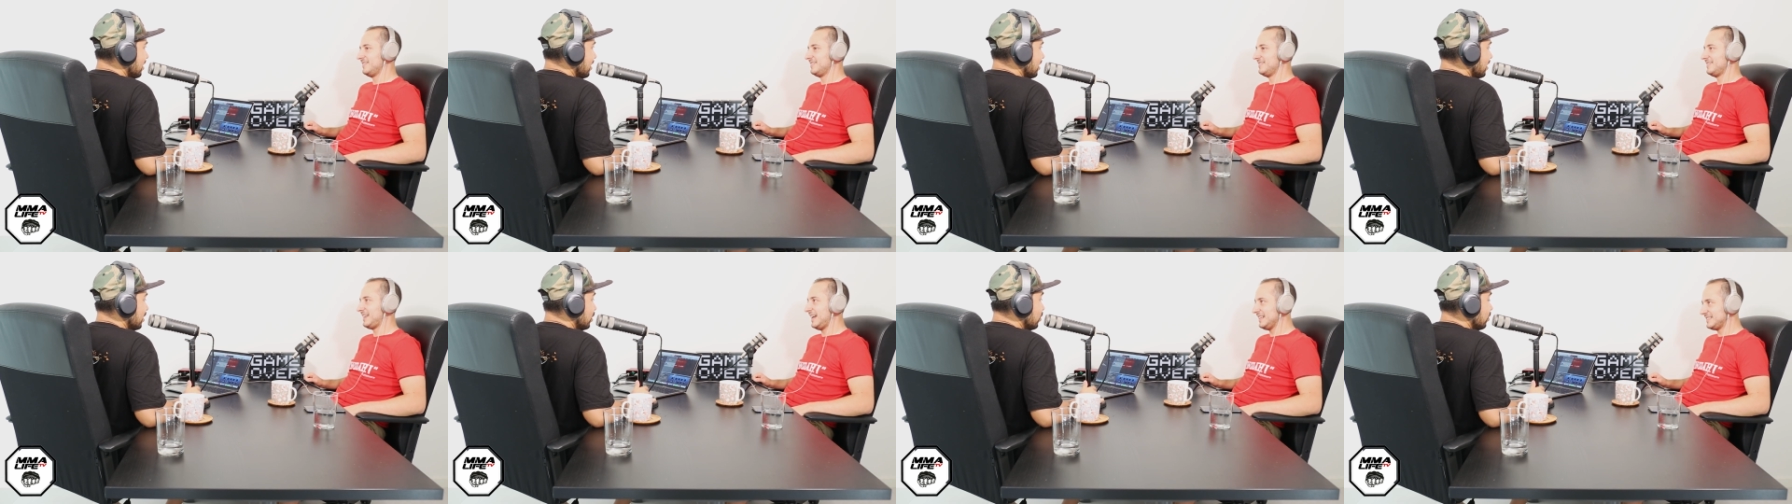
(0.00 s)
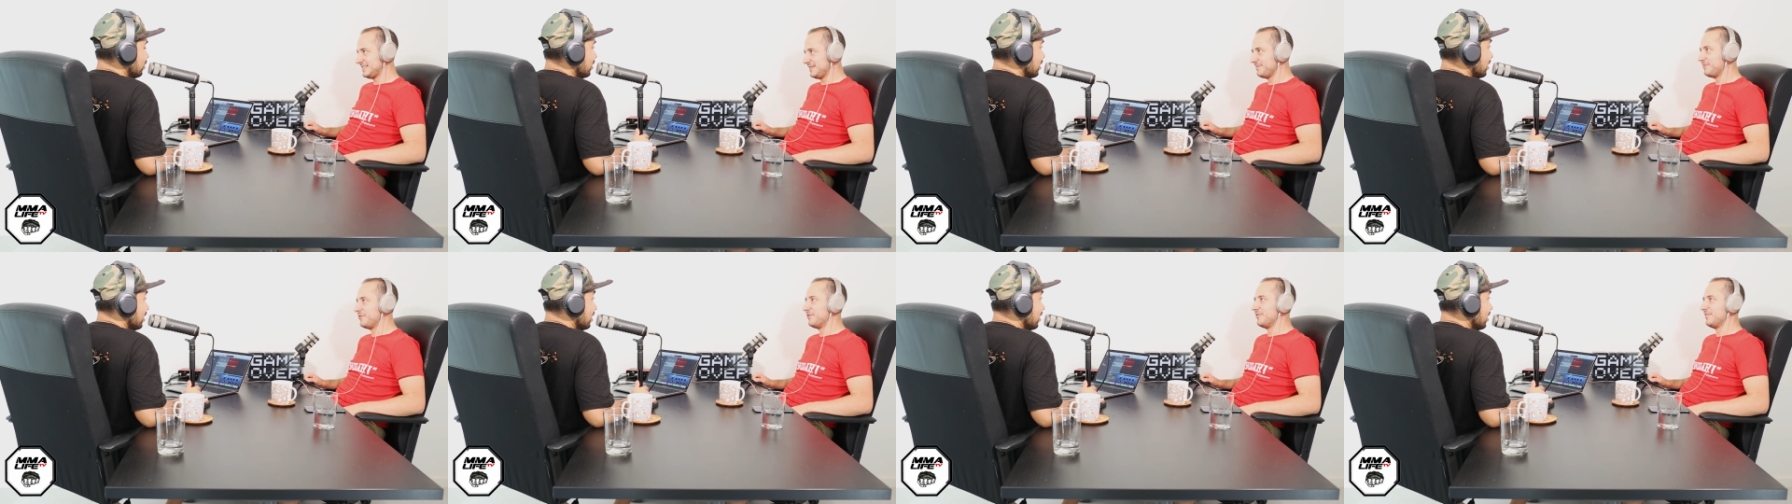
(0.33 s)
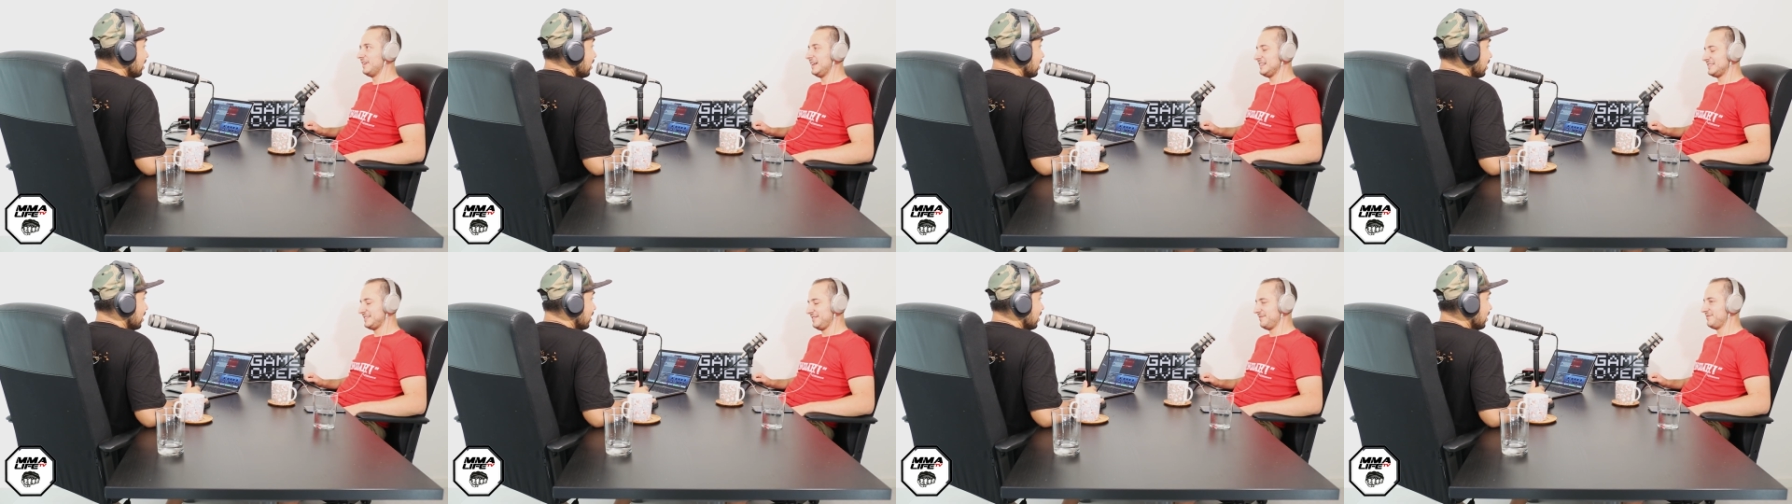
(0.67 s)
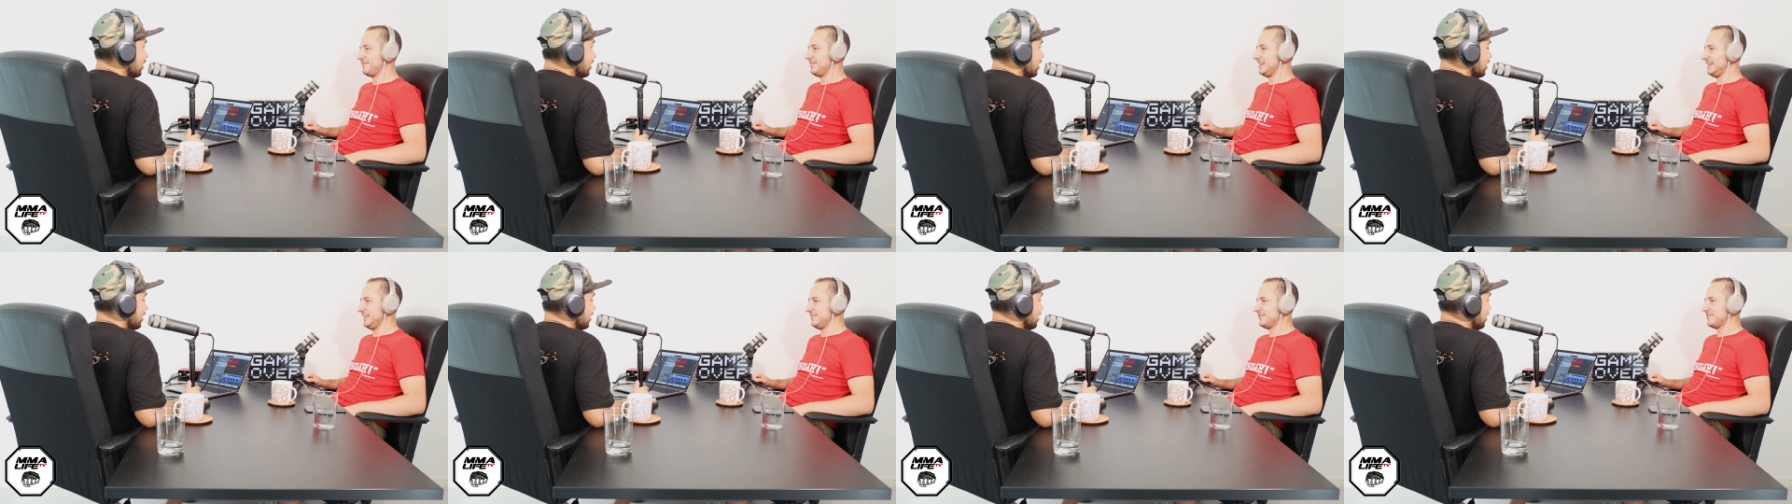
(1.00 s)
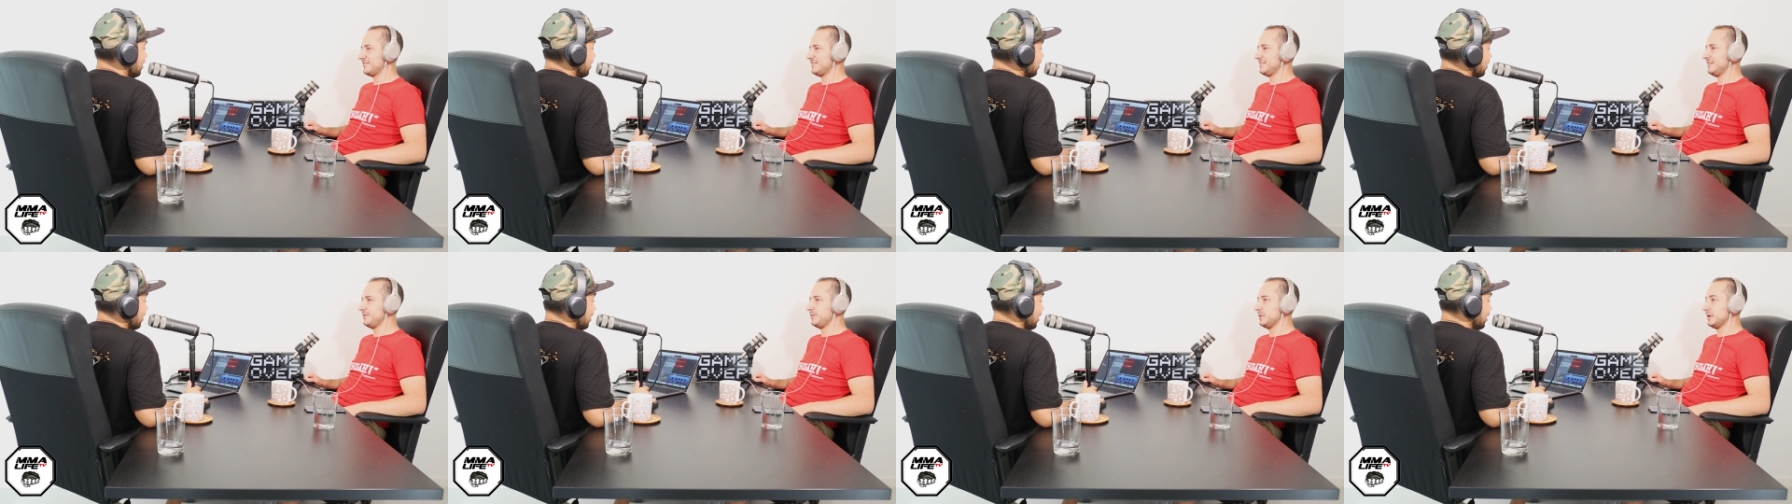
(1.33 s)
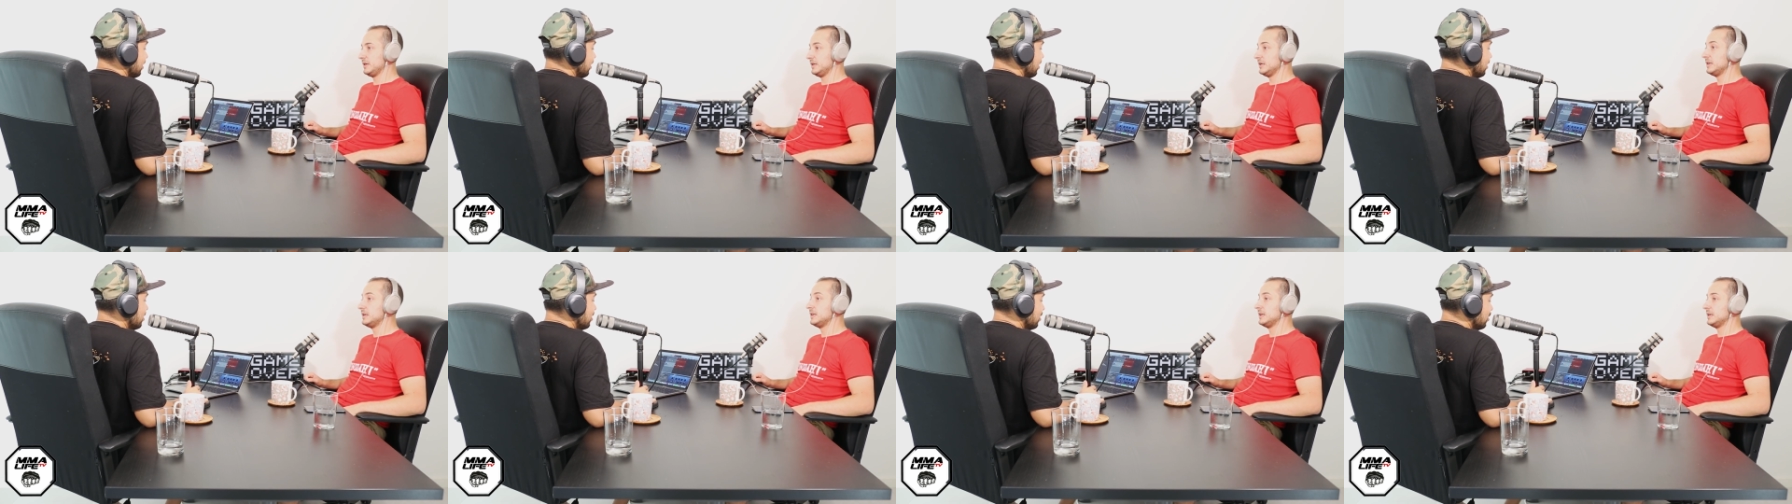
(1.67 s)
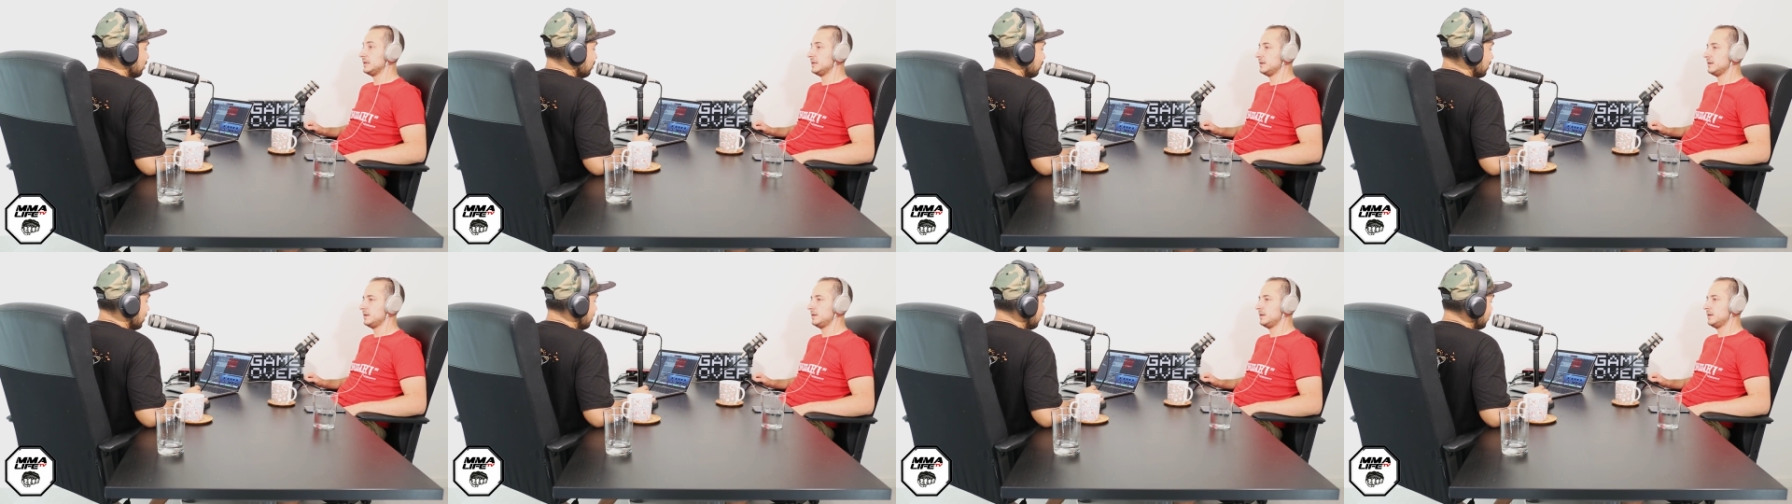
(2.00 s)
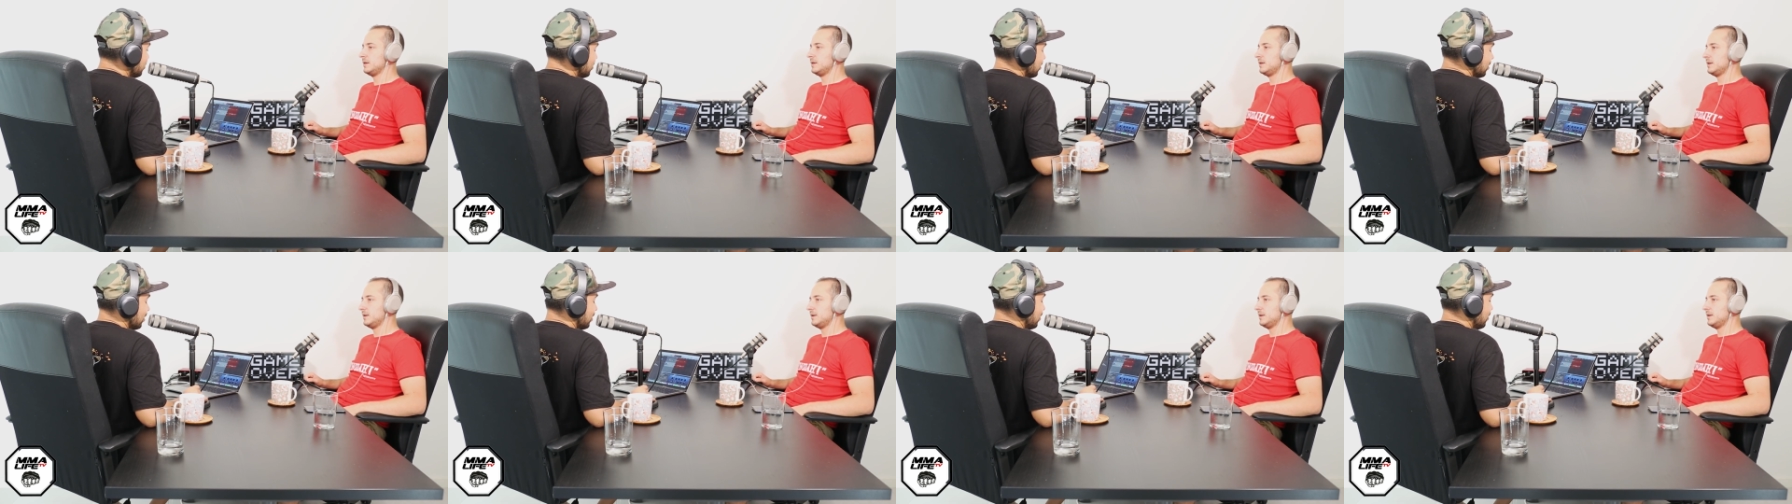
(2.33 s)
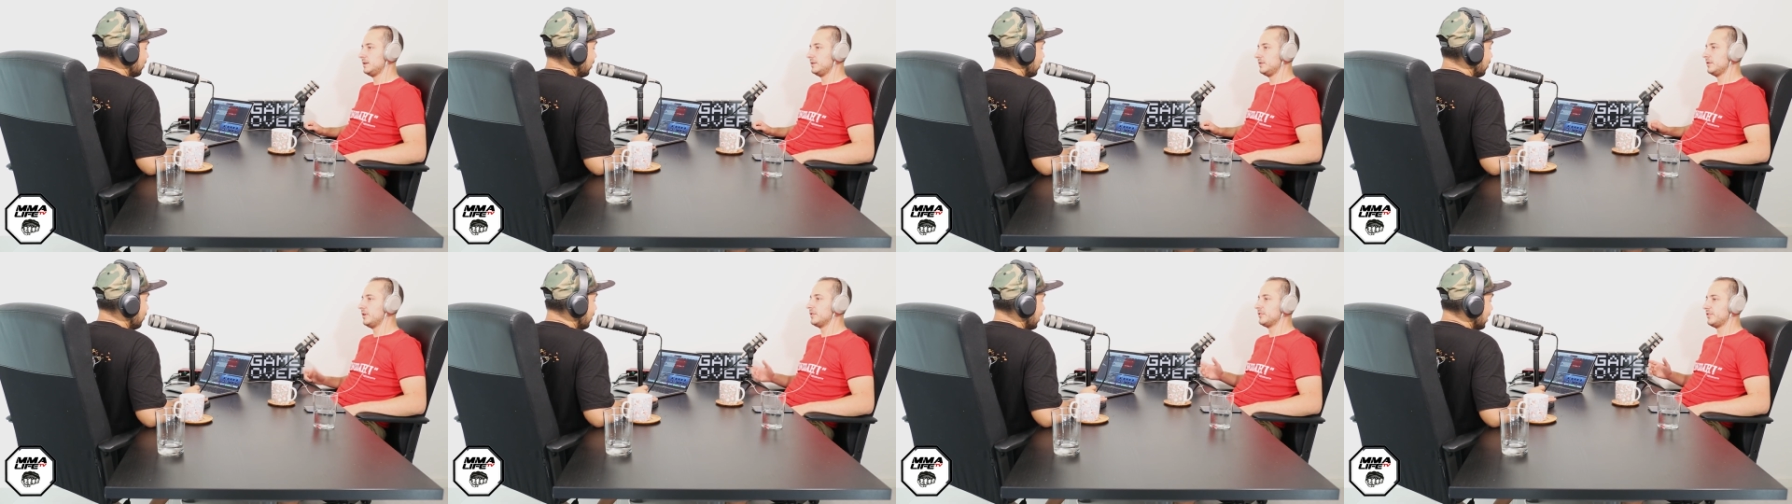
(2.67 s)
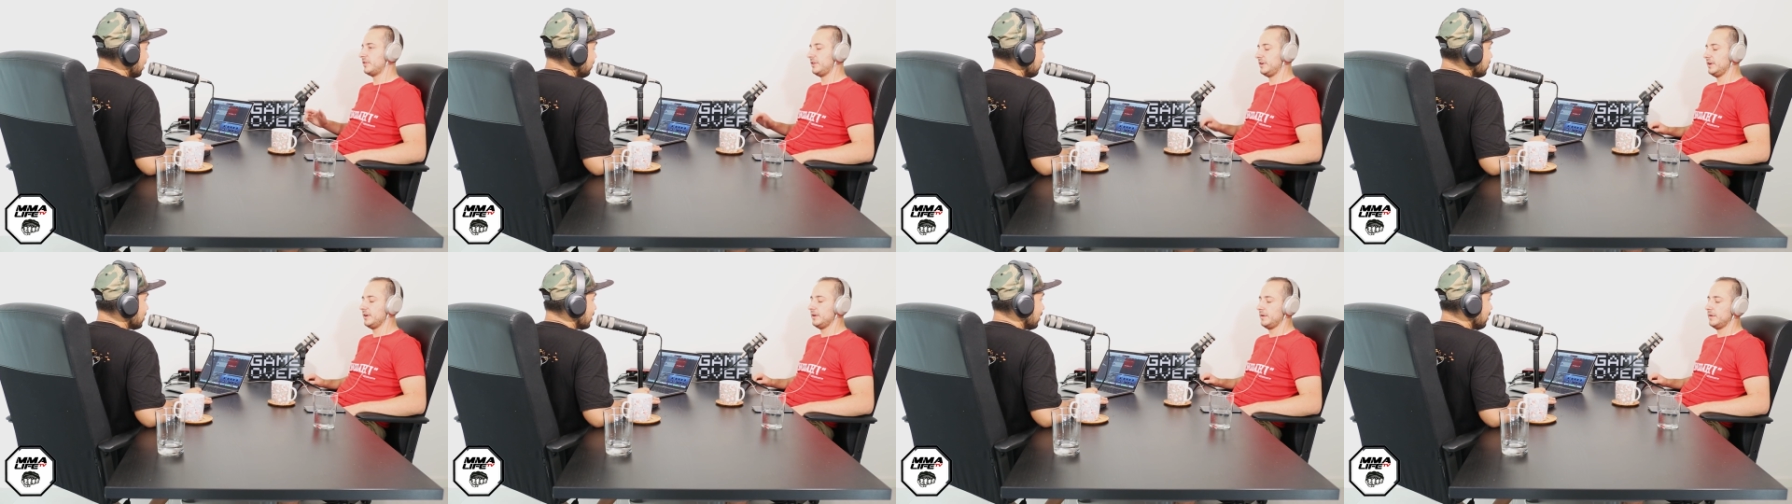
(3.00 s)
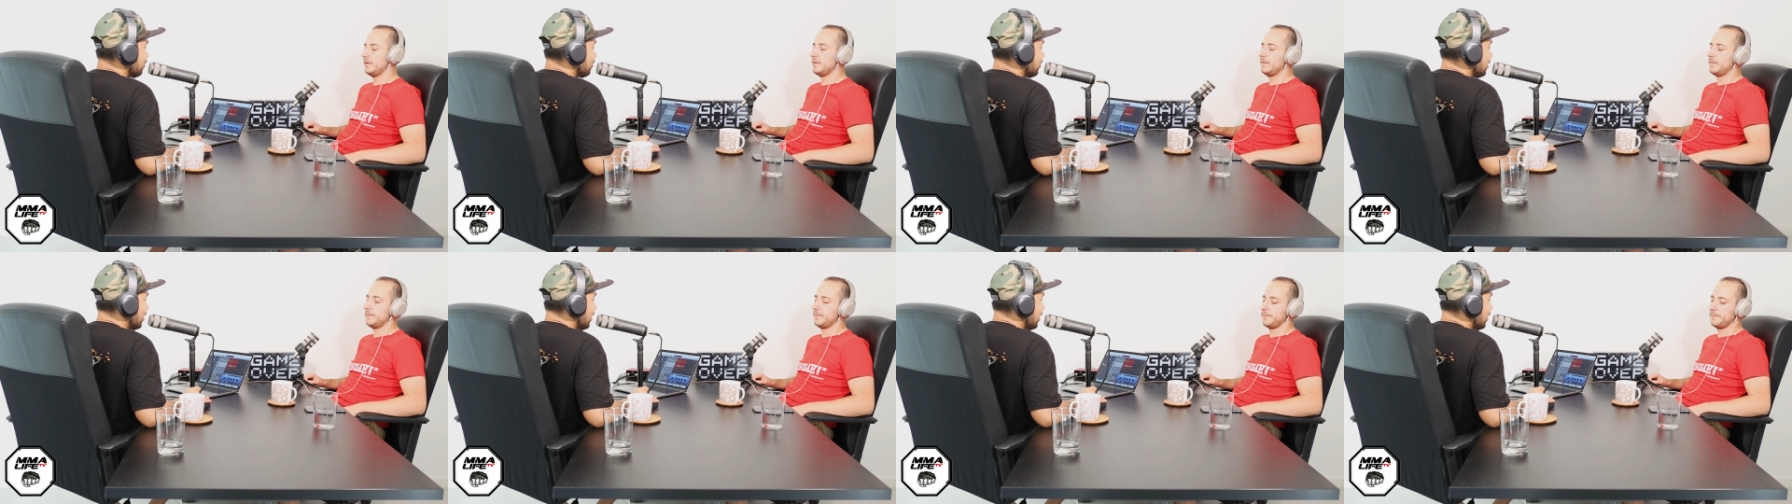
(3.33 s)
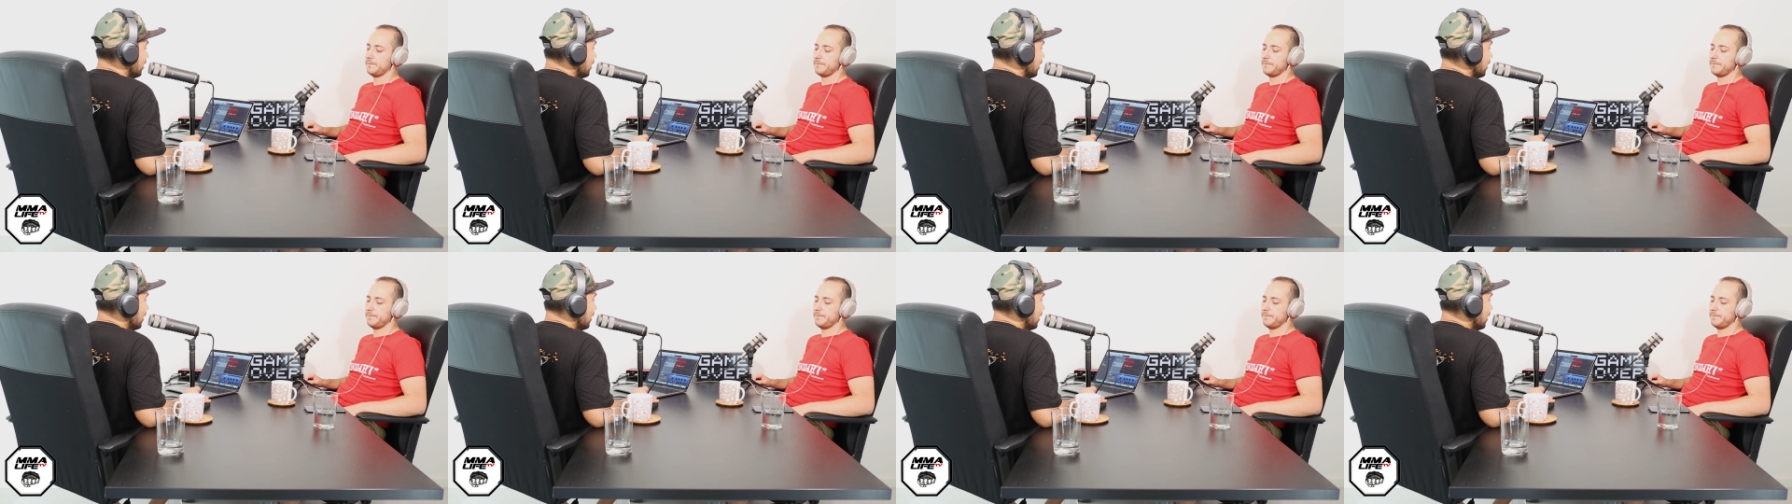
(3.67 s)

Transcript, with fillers: They that's do, a more. That's a really interesting. Uh, listen to me. I'm just gonna throw out no, random sorry. stuff.